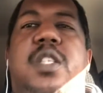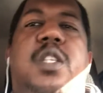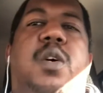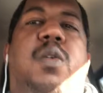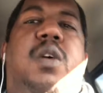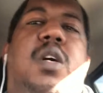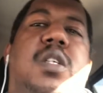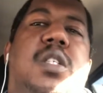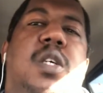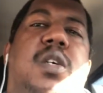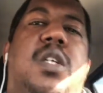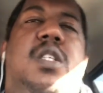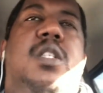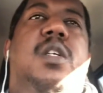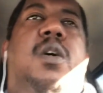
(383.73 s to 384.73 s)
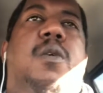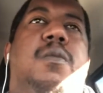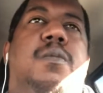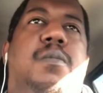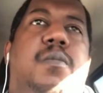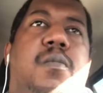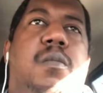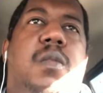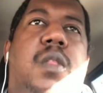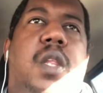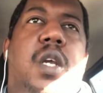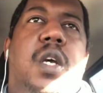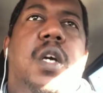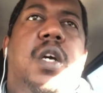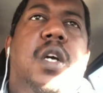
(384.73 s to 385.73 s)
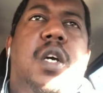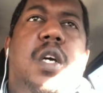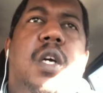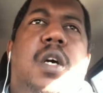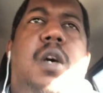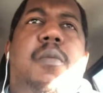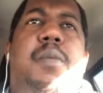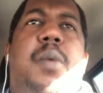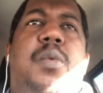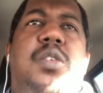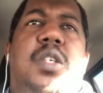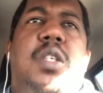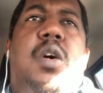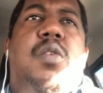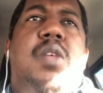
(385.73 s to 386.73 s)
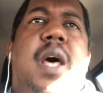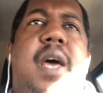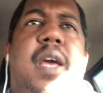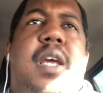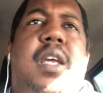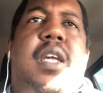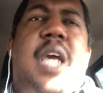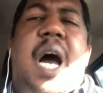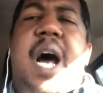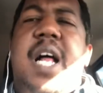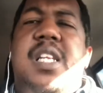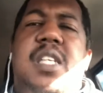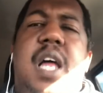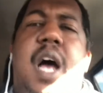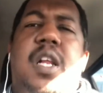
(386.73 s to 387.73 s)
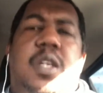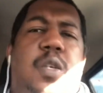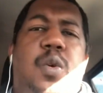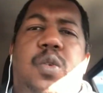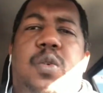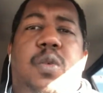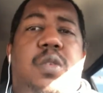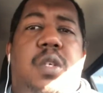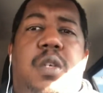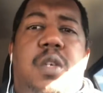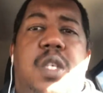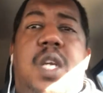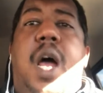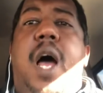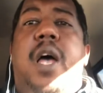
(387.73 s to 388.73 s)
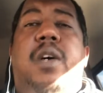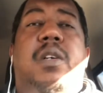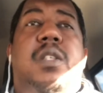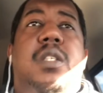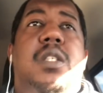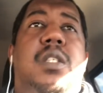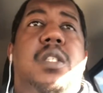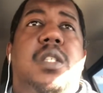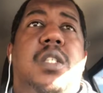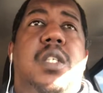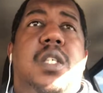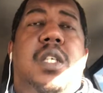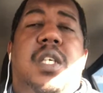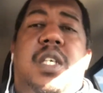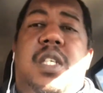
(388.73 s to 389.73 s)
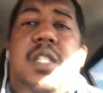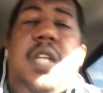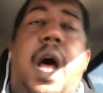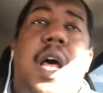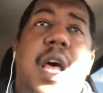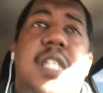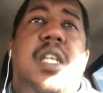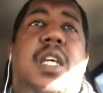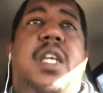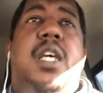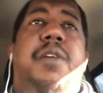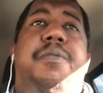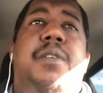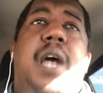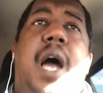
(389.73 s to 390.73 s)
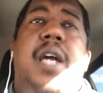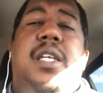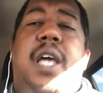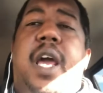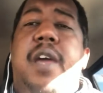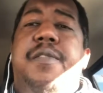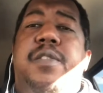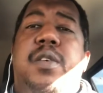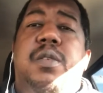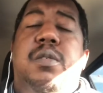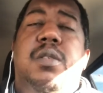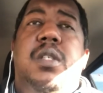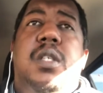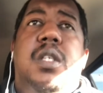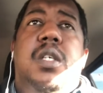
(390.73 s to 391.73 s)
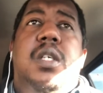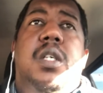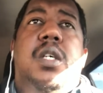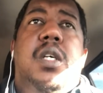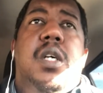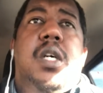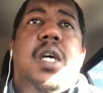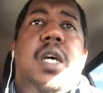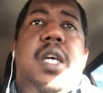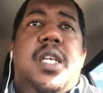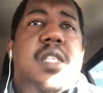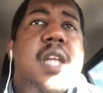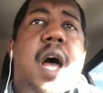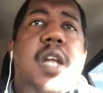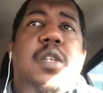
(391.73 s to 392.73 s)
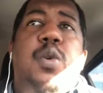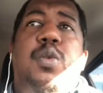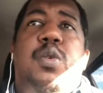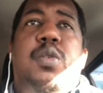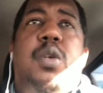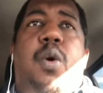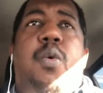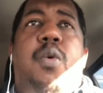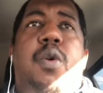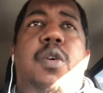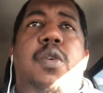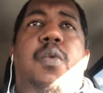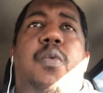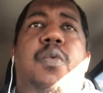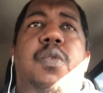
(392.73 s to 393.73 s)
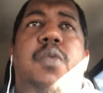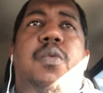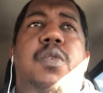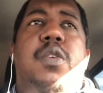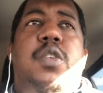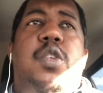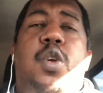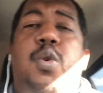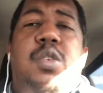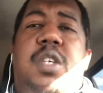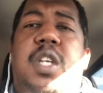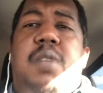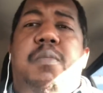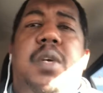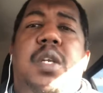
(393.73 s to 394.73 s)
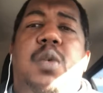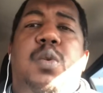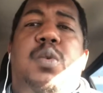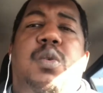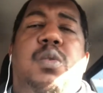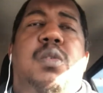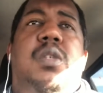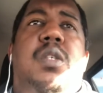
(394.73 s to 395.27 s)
note, people should know that God's not neutral to your child. He's not. That's a gift God gave you. He's not neutral, so you shouldn't be neutral.